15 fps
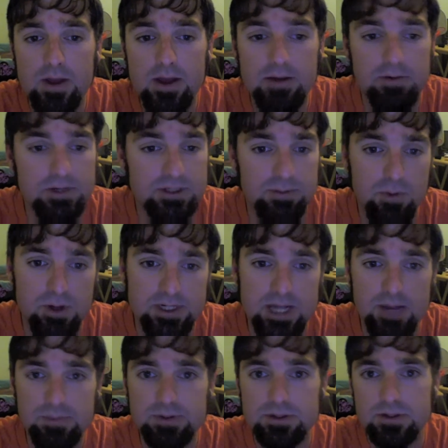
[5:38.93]
with some more
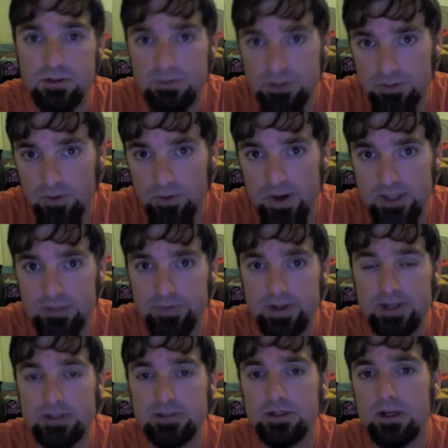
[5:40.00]
tips, some more
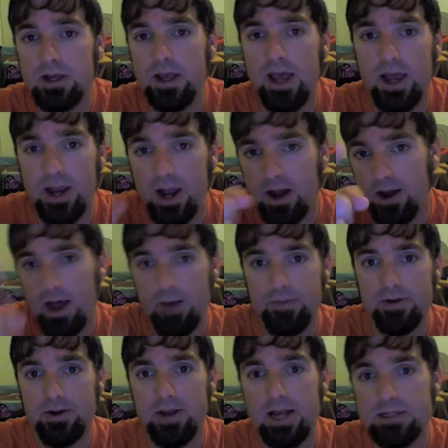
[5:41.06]
recipes, and uh,
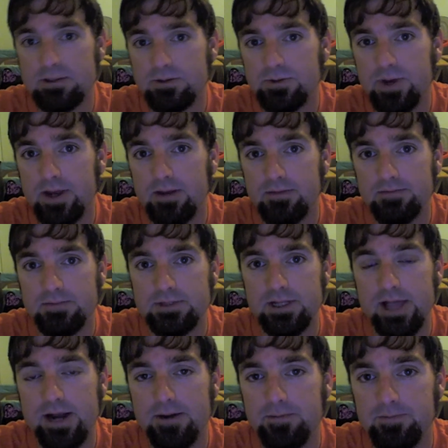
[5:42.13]
helping you guys lose weight. See
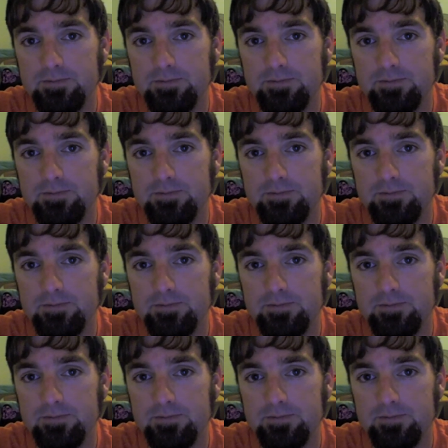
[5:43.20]
you later.